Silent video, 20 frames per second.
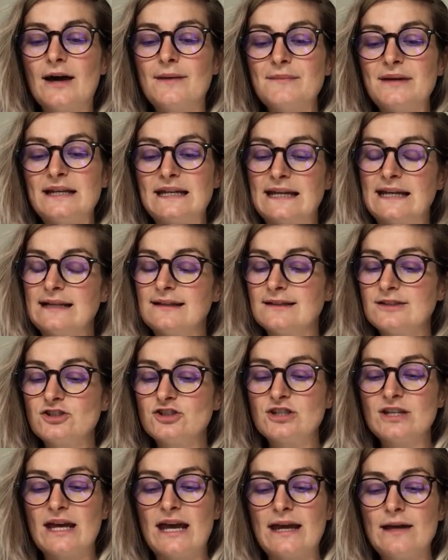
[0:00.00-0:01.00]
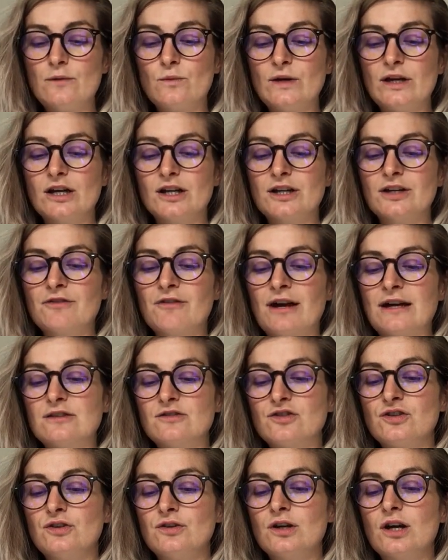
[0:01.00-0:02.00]
In English today, we are going to write
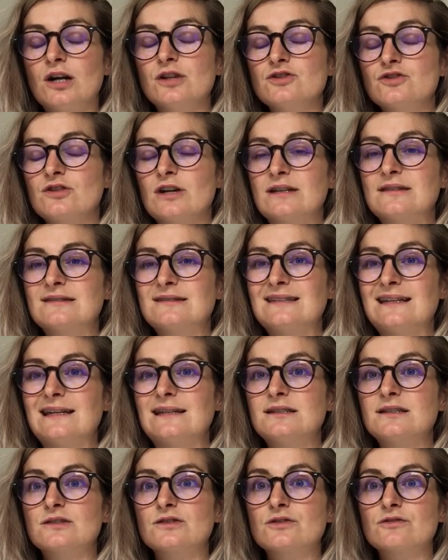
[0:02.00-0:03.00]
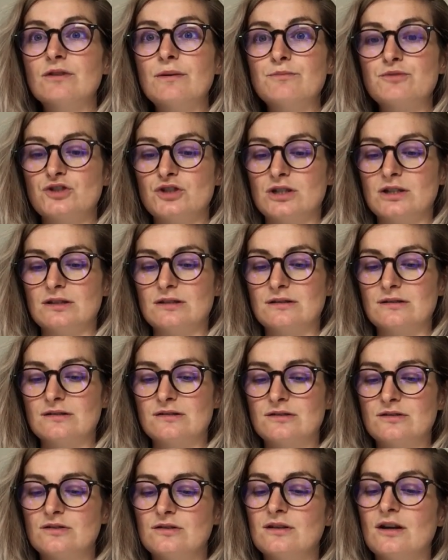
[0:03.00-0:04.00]
2 contrasting
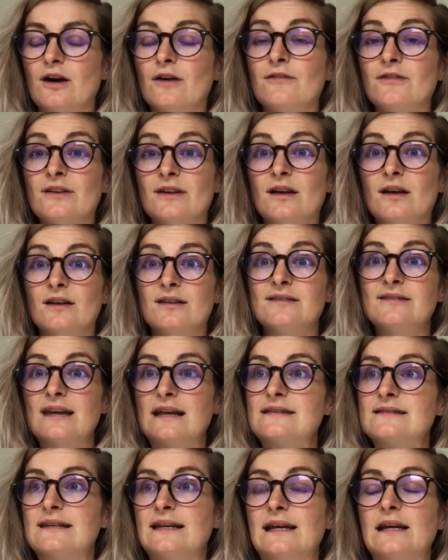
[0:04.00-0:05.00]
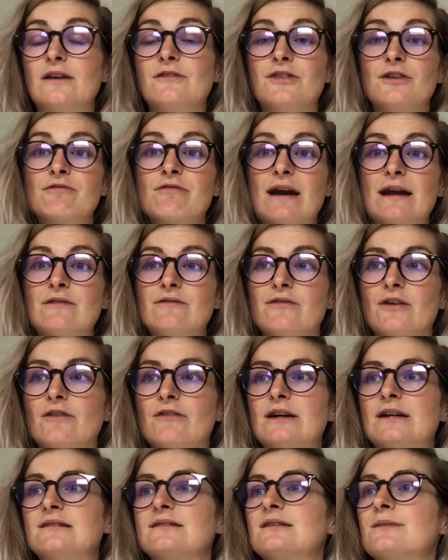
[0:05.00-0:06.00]
descriptions of a setting of the
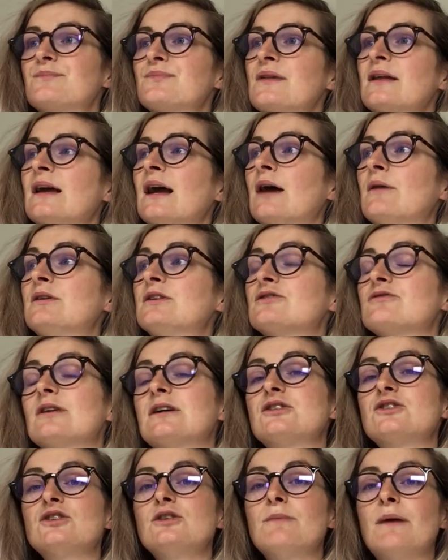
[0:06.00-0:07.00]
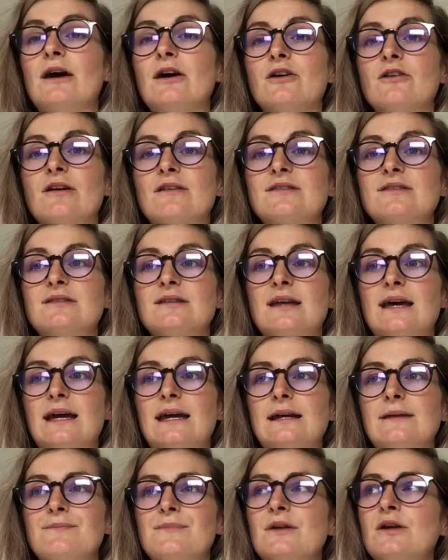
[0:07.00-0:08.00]
rainforest. I want you to write 2 paragraphs
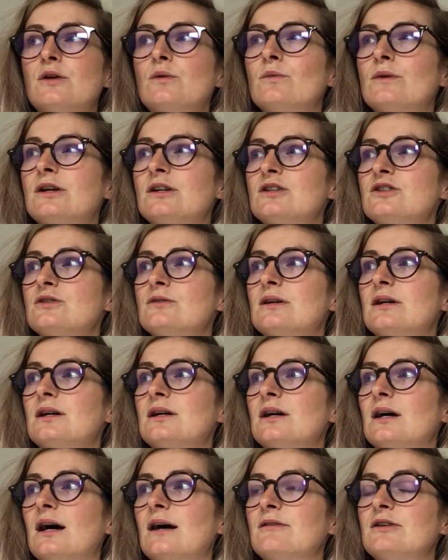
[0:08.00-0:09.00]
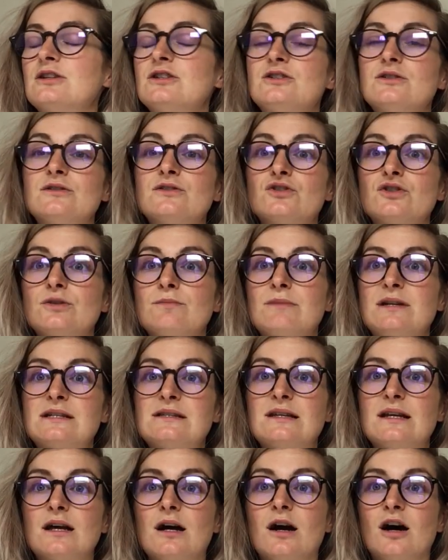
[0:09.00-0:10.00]
today. I'm going to do a Zoom
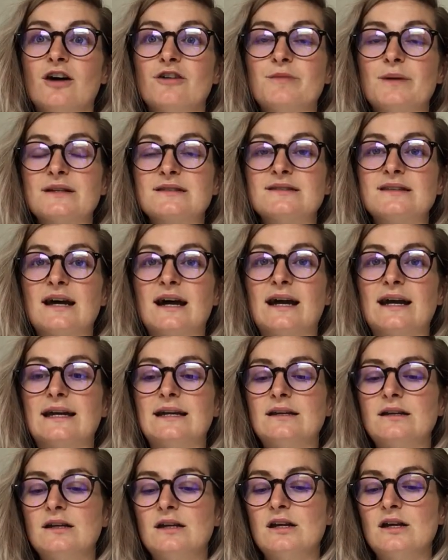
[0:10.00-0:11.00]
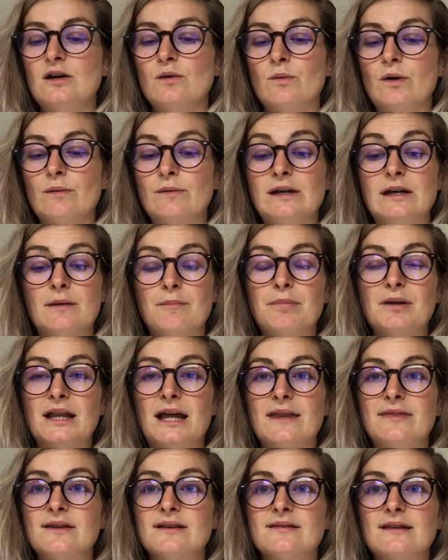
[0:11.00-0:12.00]
meeting at 9:30 where we can
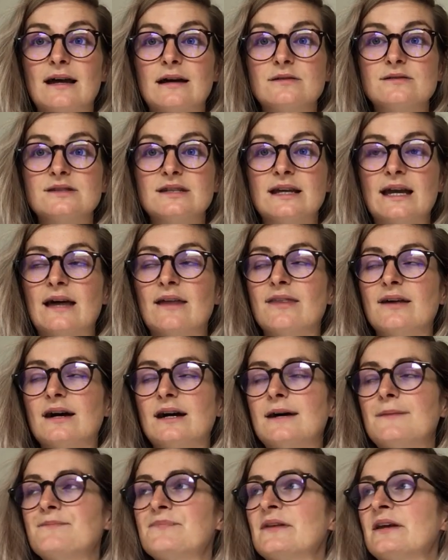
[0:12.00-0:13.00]
plan this out together.